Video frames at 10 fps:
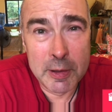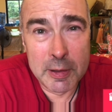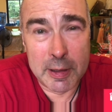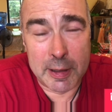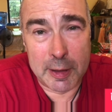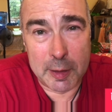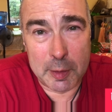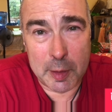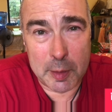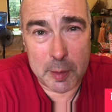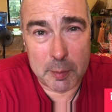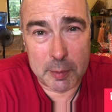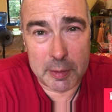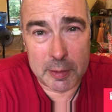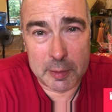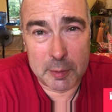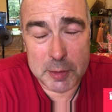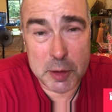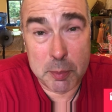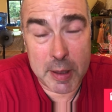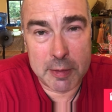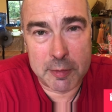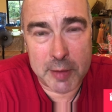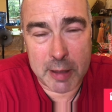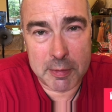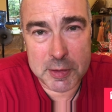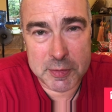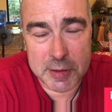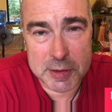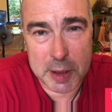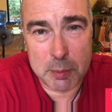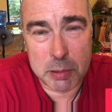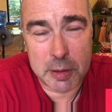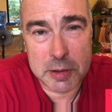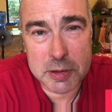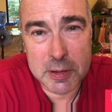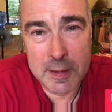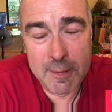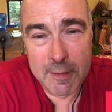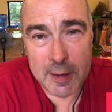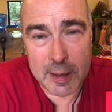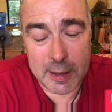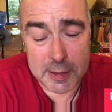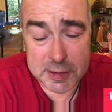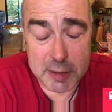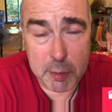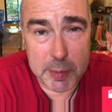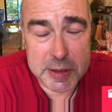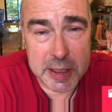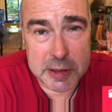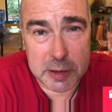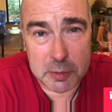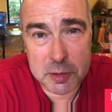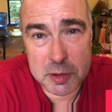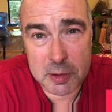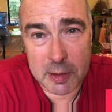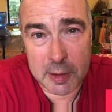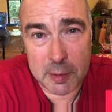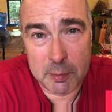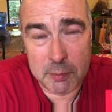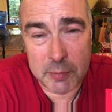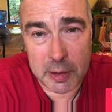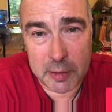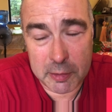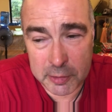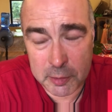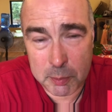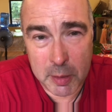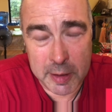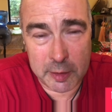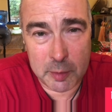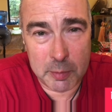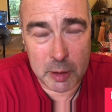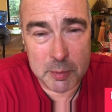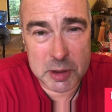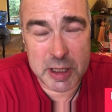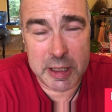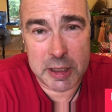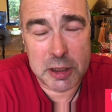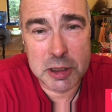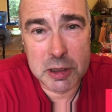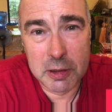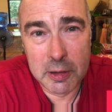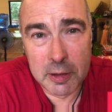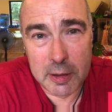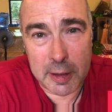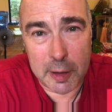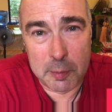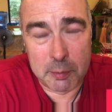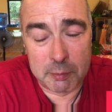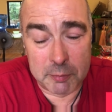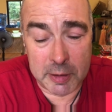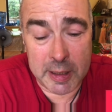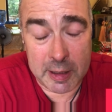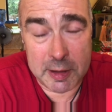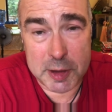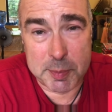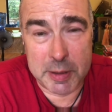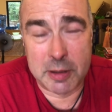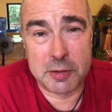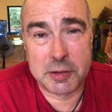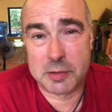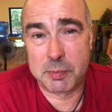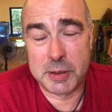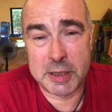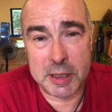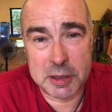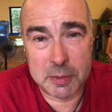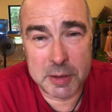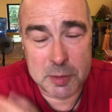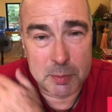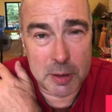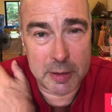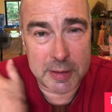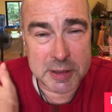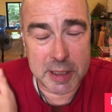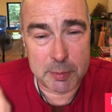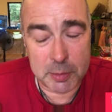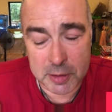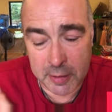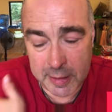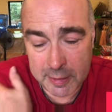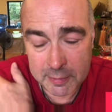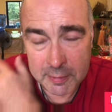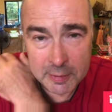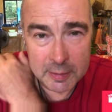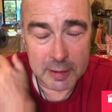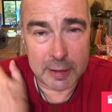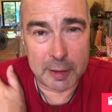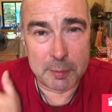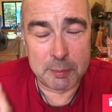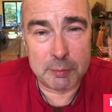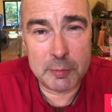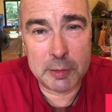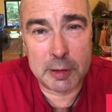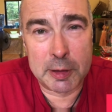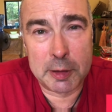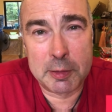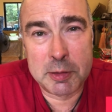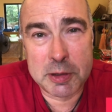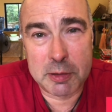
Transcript: a 2 pound of carrots for the same price. Same with potatoes. You're buying them almost each. Again, it's because potato isn't part of their stable diet, and